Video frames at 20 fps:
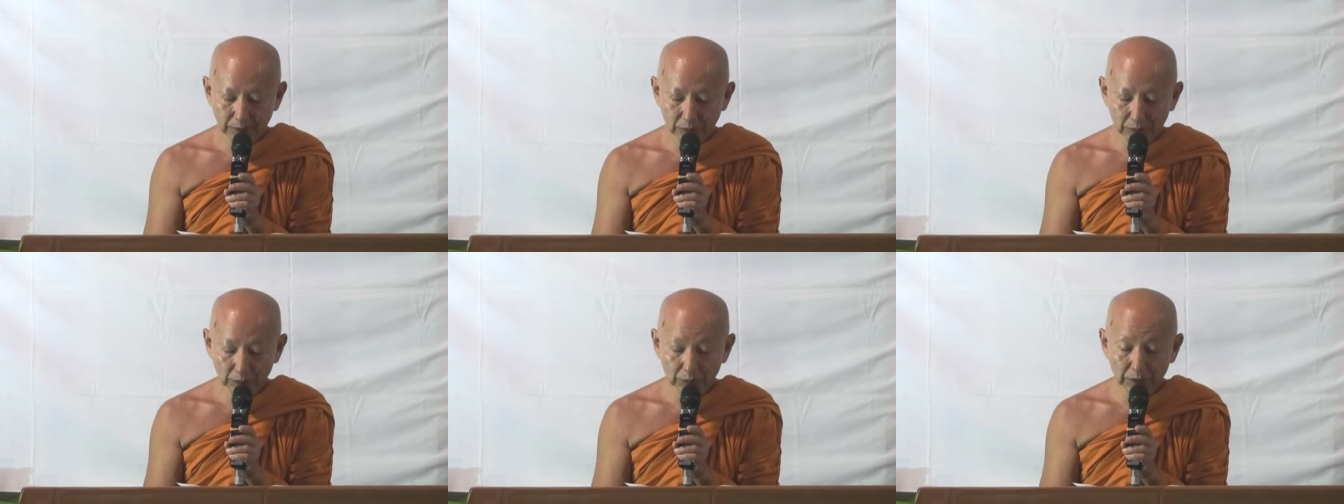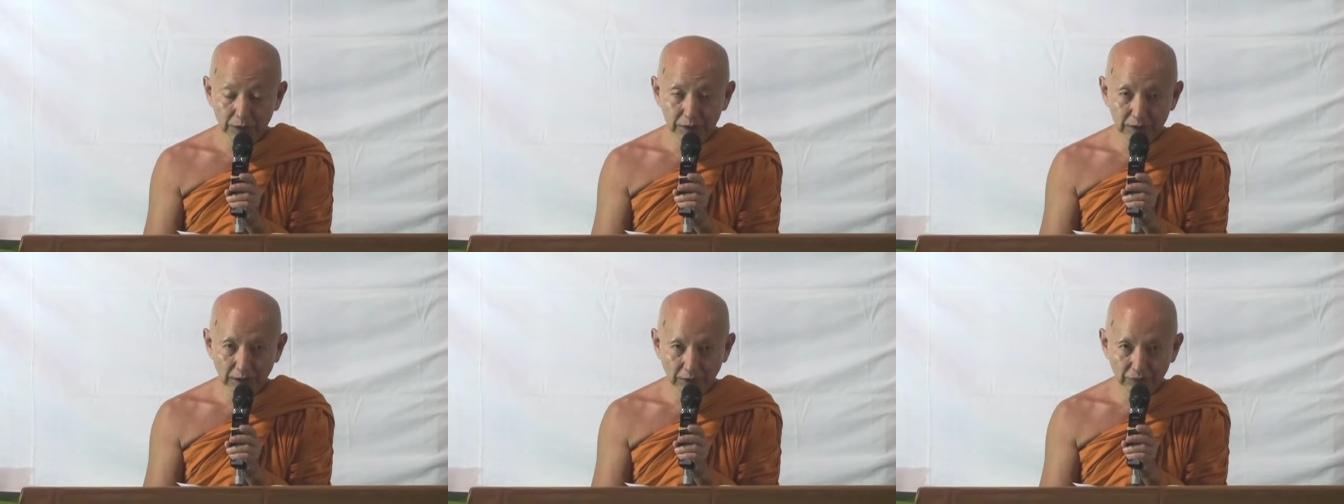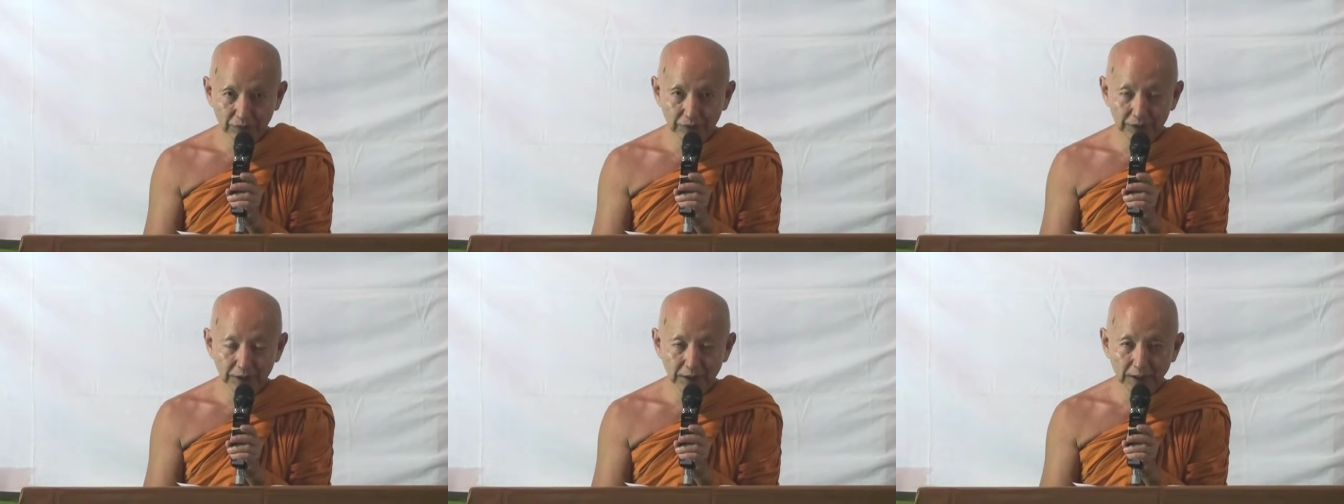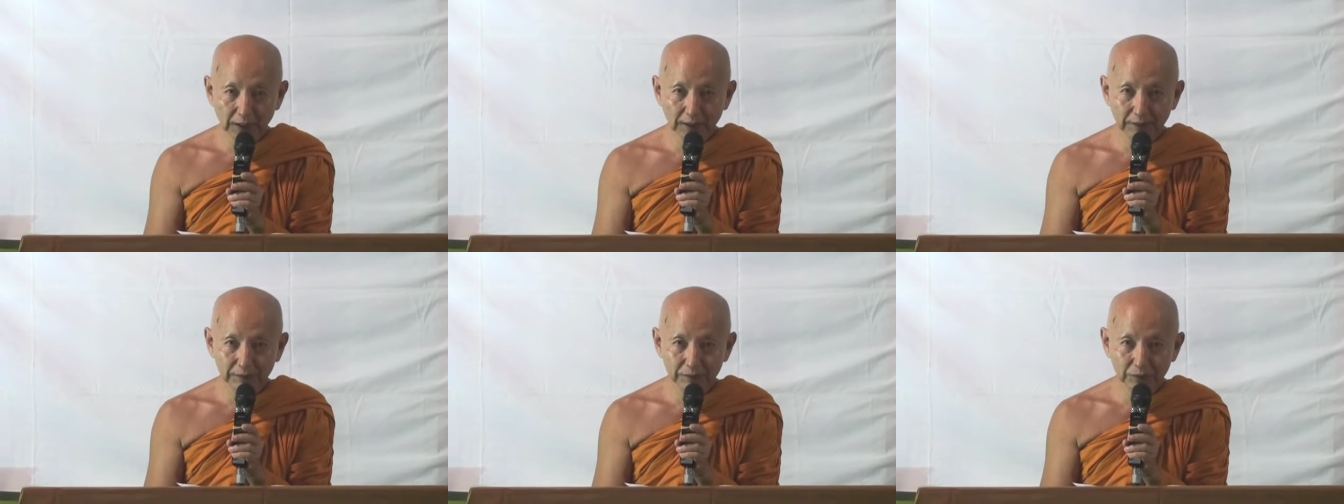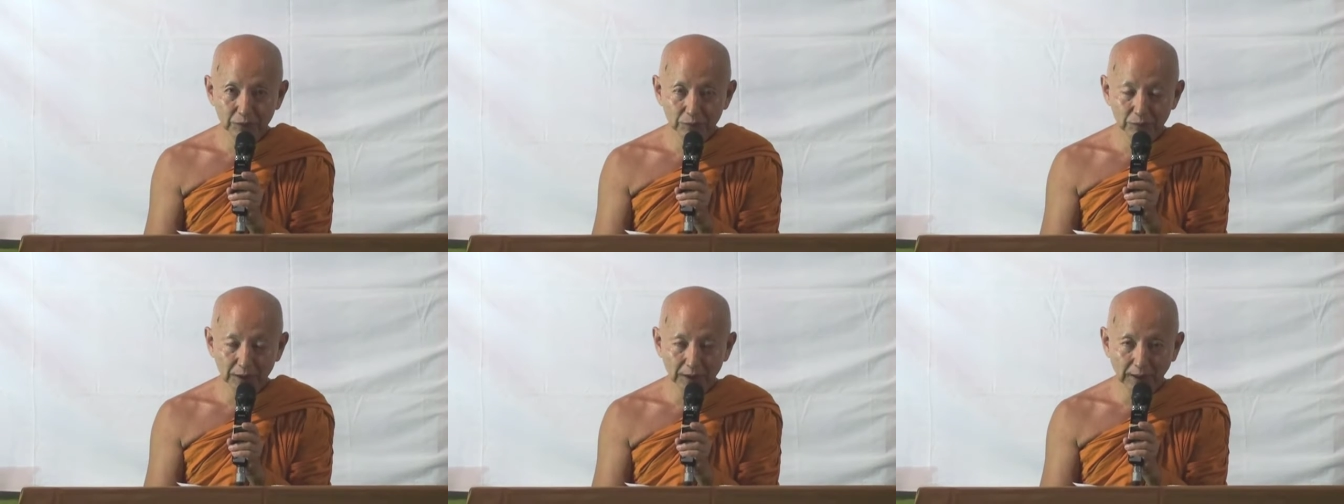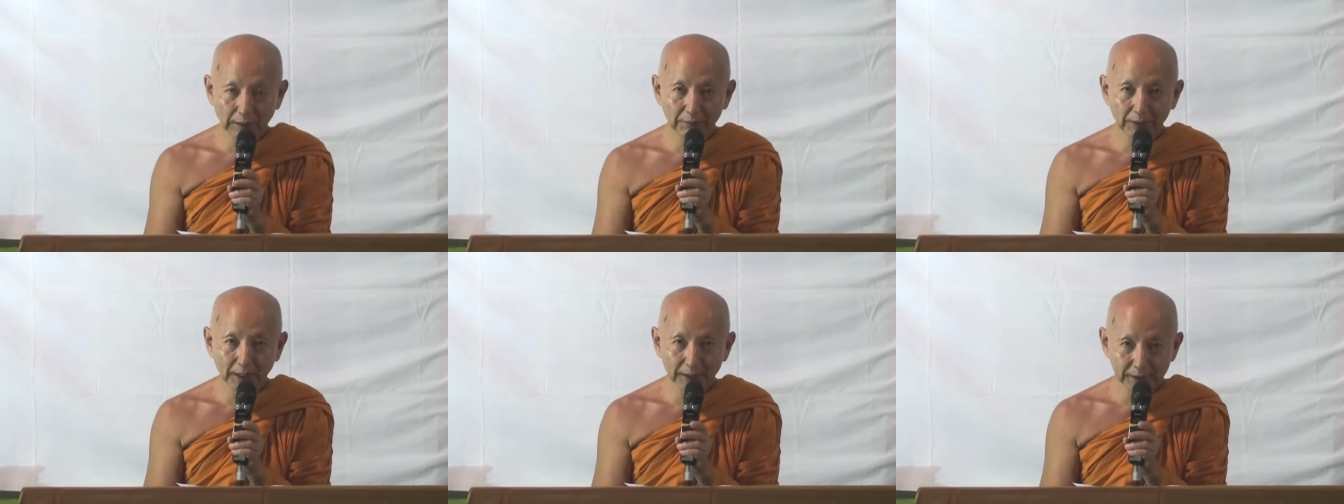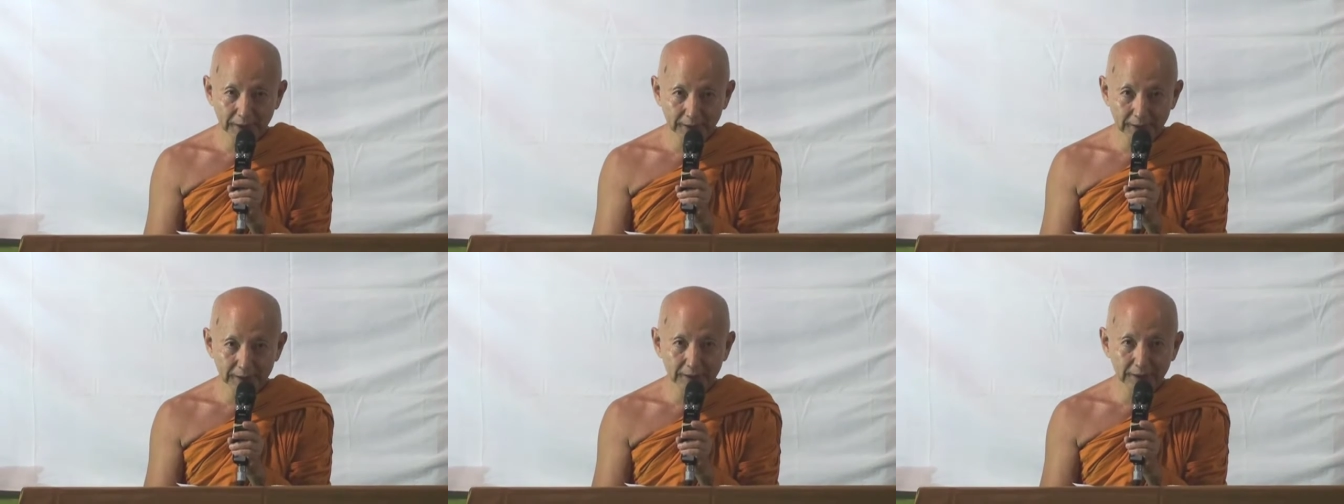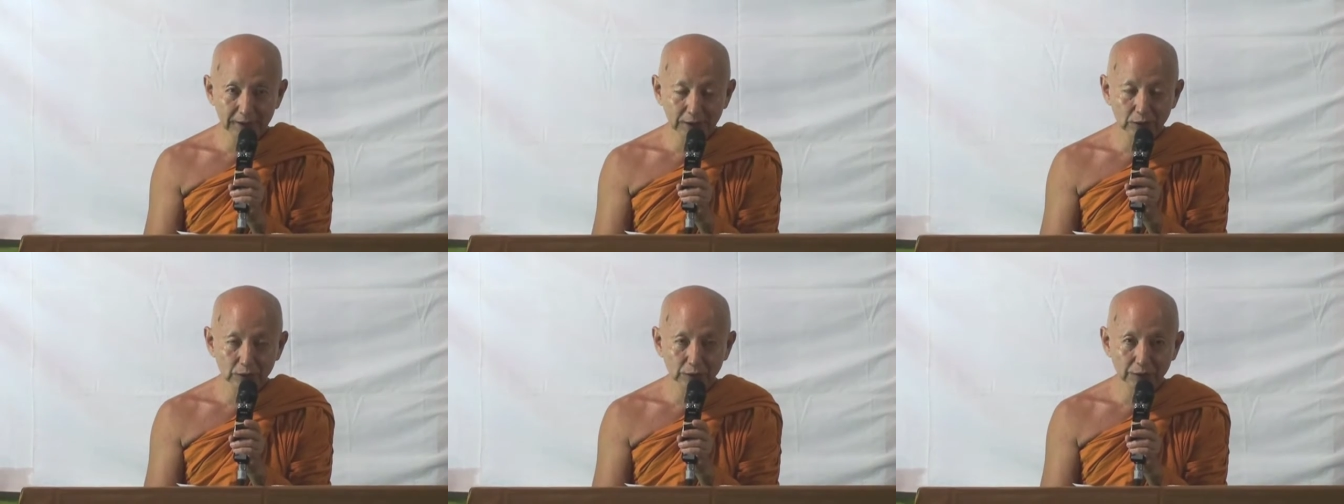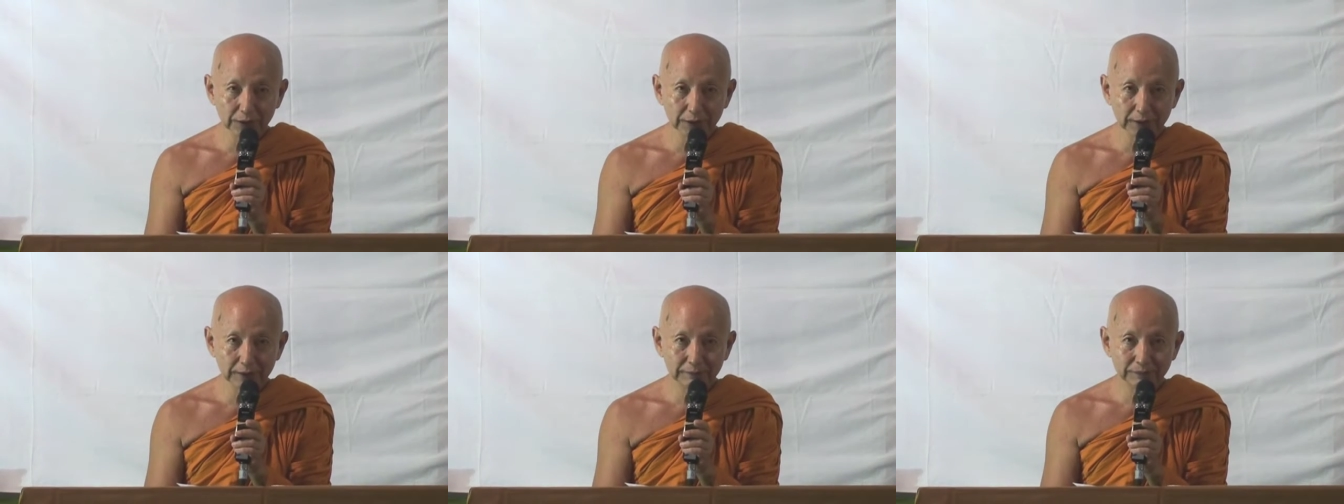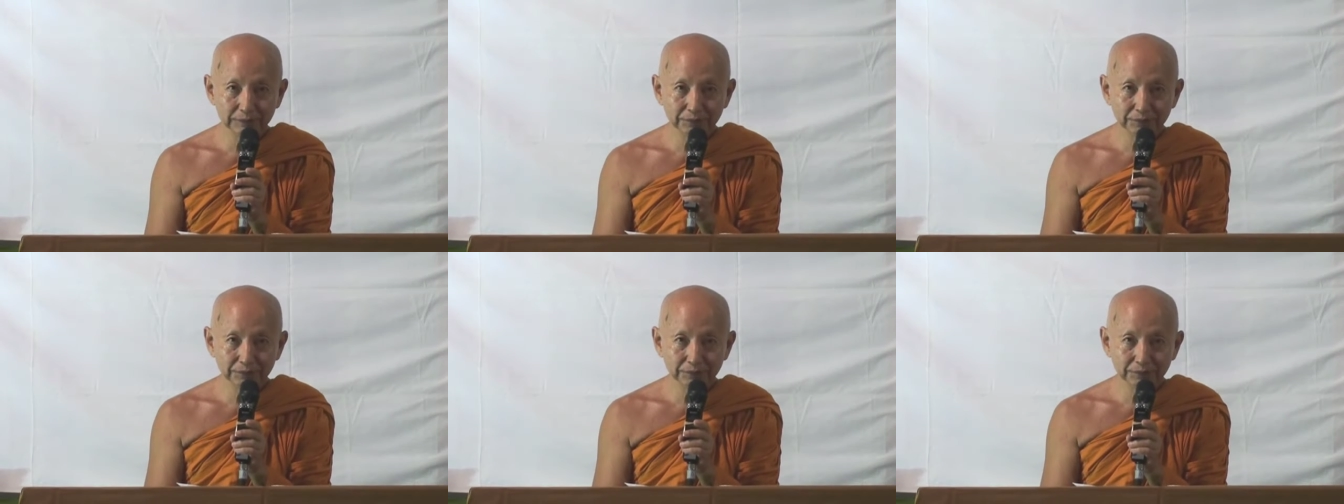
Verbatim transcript: we will suffer lah. We become addicted to it,